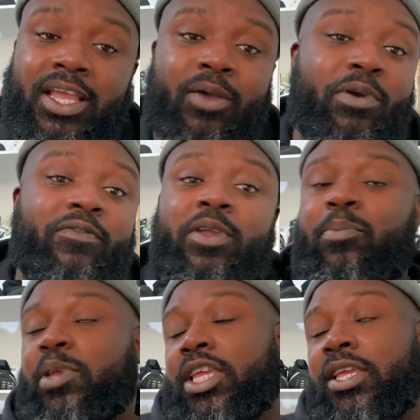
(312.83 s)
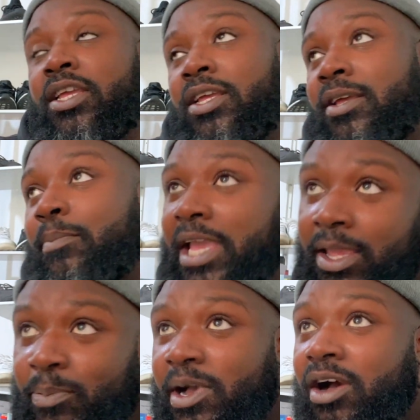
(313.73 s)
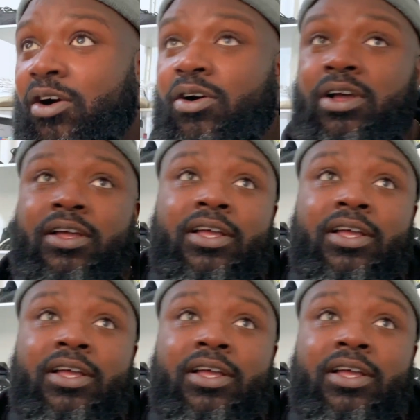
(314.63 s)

whether it be PayPal,